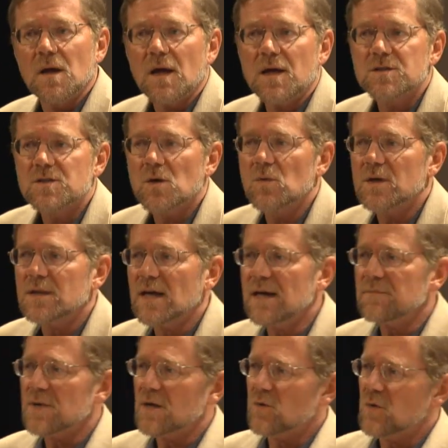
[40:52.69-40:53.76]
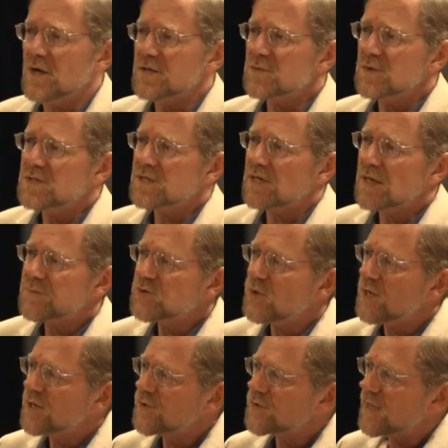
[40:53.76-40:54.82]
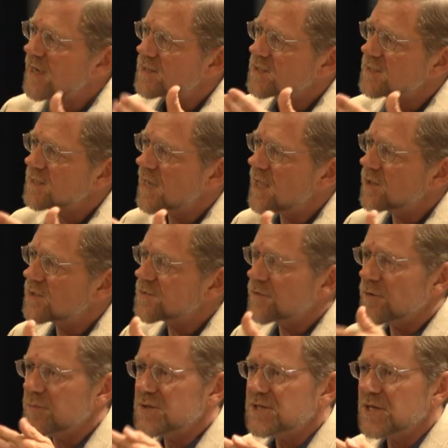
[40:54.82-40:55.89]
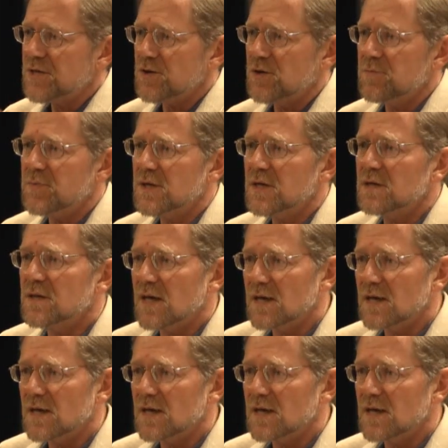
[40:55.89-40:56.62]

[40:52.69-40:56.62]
And so what that meant was, was that up to $100,000 for a particular bid,